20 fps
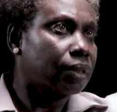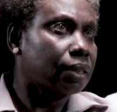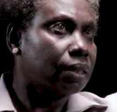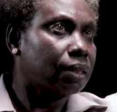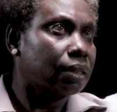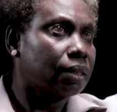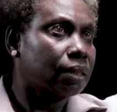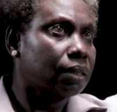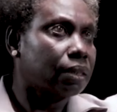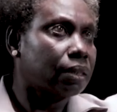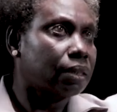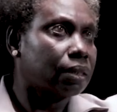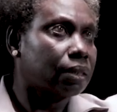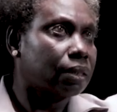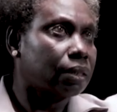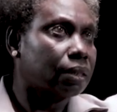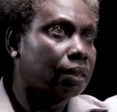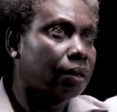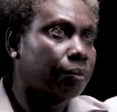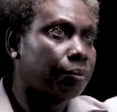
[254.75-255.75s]
this is
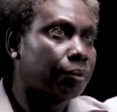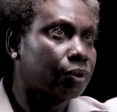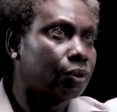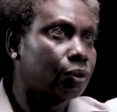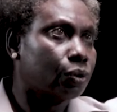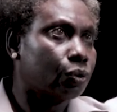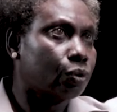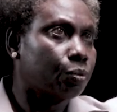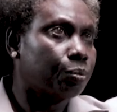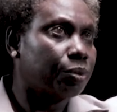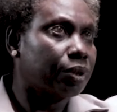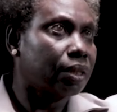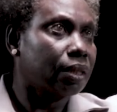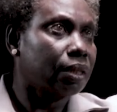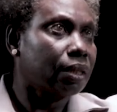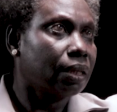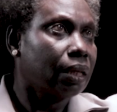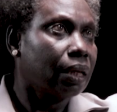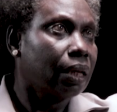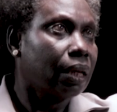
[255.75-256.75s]
supposed to
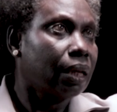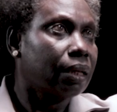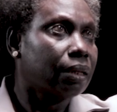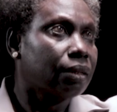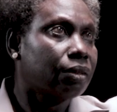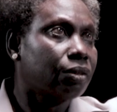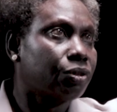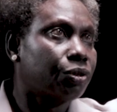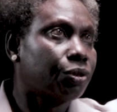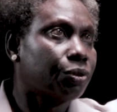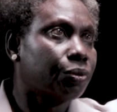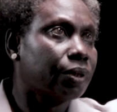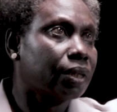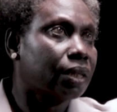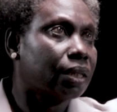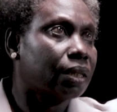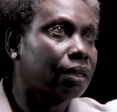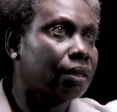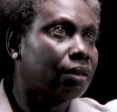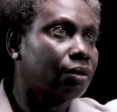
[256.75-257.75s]
be
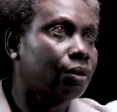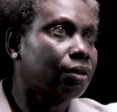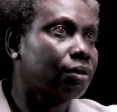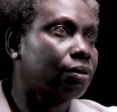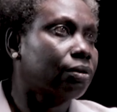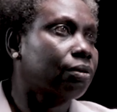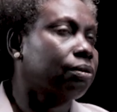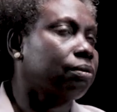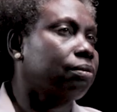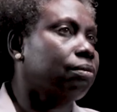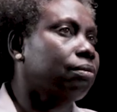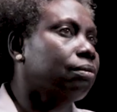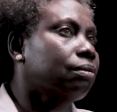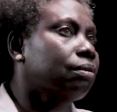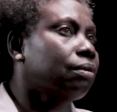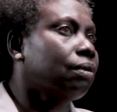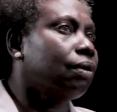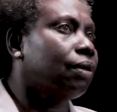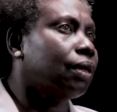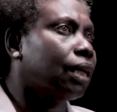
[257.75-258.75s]
3, not 2.
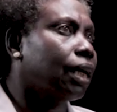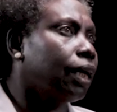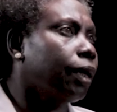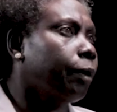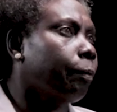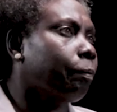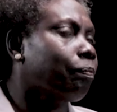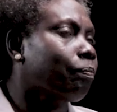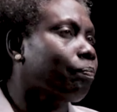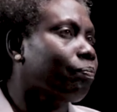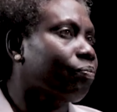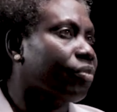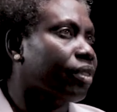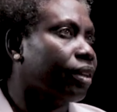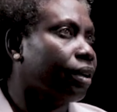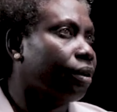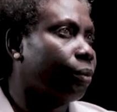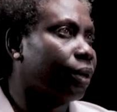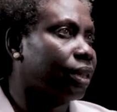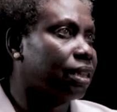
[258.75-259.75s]
Okay,
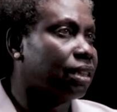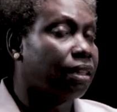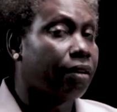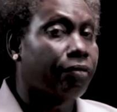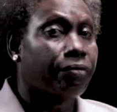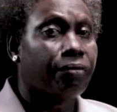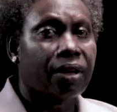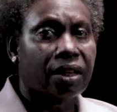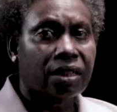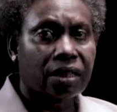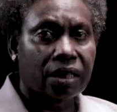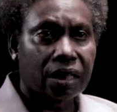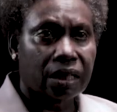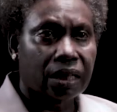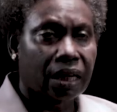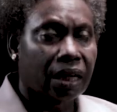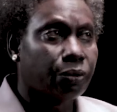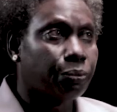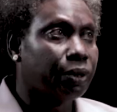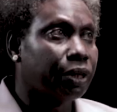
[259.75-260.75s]
what is the first thing
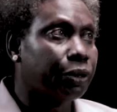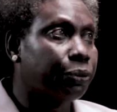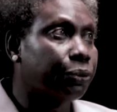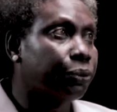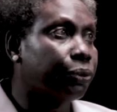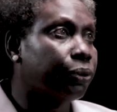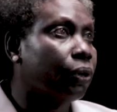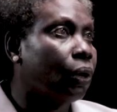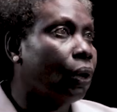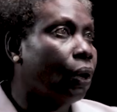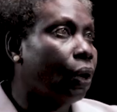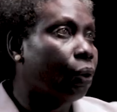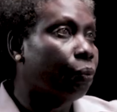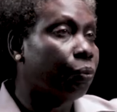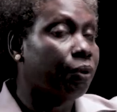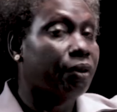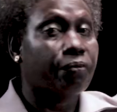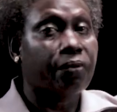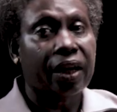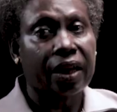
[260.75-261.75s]
that we do?
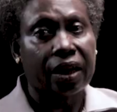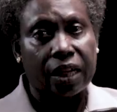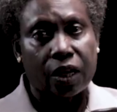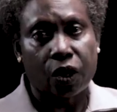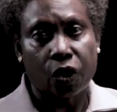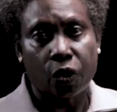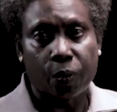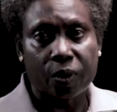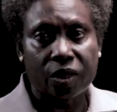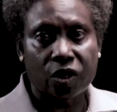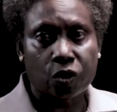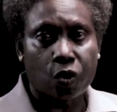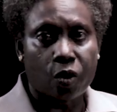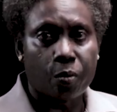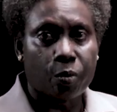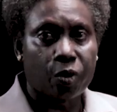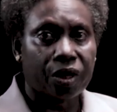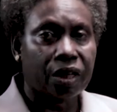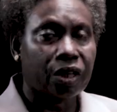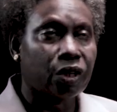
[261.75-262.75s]
We find the lowest
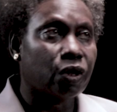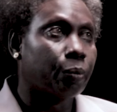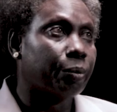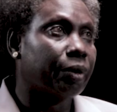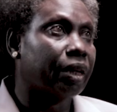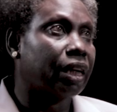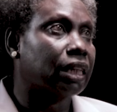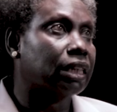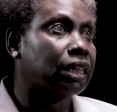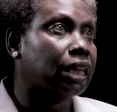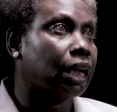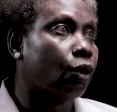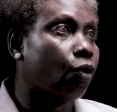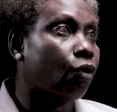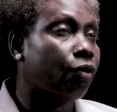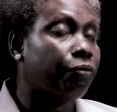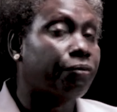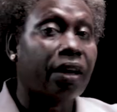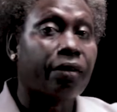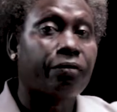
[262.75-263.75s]
common denominator
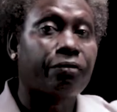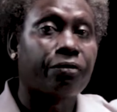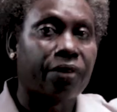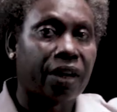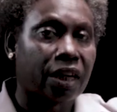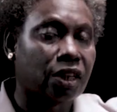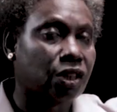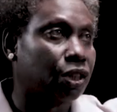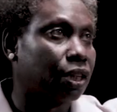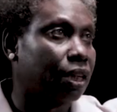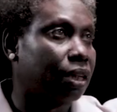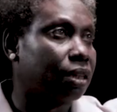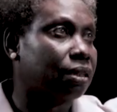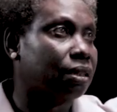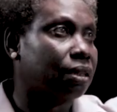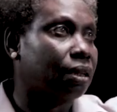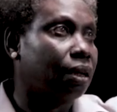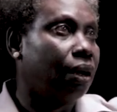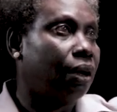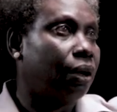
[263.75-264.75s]
of the
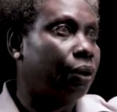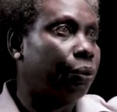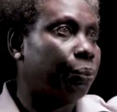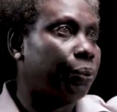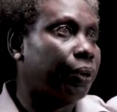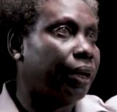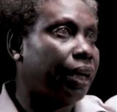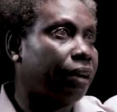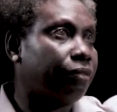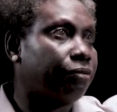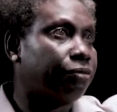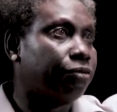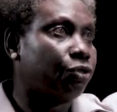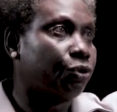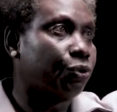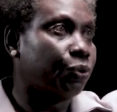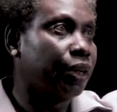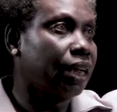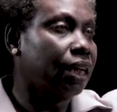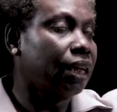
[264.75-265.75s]
fractions. We have
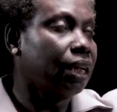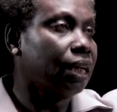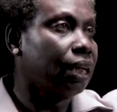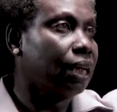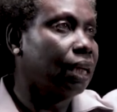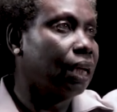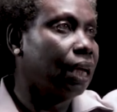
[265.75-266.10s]
3,